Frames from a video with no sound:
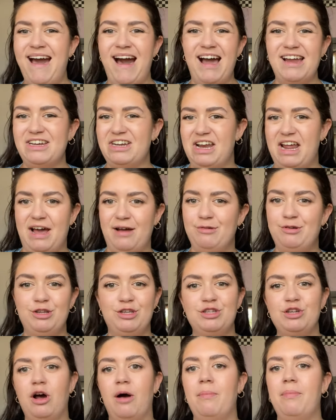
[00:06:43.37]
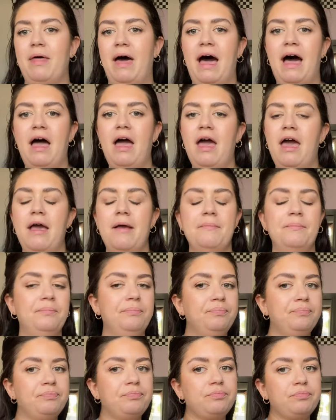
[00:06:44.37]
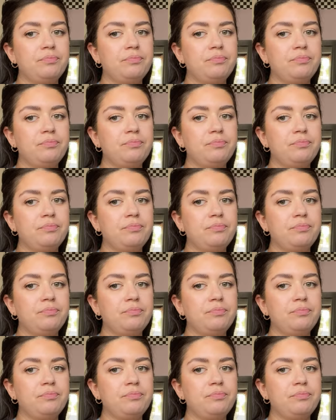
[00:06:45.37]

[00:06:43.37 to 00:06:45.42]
I don't know how to stop that. Um,